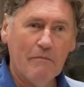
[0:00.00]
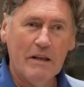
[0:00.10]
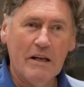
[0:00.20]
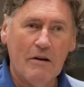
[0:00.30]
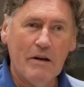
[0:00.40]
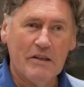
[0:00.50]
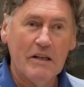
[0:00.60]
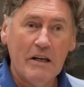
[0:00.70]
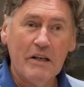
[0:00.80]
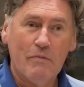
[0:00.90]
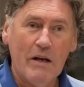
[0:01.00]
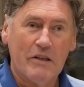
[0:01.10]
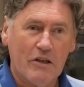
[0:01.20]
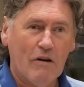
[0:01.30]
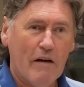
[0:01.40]
you know, it's a nice way to
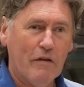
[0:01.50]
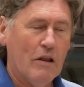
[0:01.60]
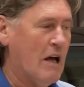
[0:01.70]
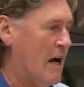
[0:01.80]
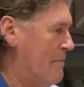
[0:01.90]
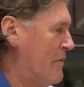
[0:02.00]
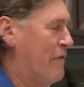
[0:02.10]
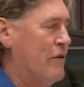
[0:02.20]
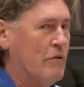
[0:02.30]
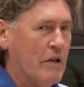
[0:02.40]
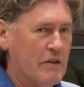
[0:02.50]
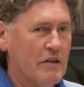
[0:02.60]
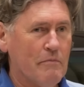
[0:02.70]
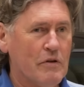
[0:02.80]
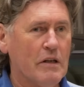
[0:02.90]
travel, and the fuel
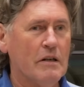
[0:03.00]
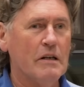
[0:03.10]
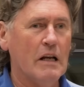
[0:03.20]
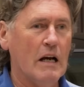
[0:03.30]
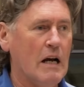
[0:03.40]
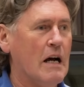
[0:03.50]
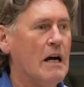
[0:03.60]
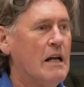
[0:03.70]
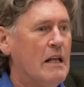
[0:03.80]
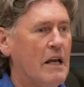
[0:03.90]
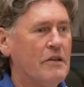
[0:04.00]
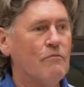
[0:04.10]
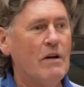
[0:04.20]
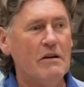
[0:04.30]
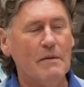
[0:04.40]
consumption is
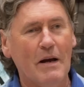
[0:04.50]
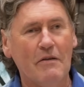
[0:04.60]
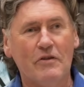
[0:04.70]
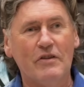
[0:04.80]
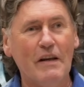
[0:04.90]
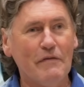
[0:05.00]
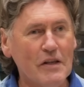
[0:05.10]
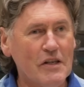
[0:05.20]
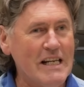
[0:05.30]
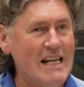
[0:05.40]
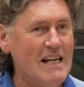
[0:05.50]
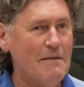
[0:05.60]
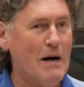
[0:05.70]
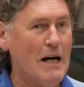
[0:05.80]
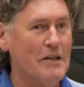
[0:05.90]
around about 17
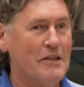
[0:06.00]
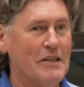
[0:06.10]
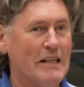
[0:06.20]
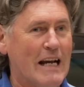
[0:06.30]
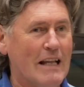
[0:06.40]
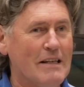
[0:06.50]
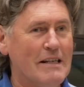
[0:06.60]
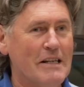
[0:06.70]
miles to the gallon.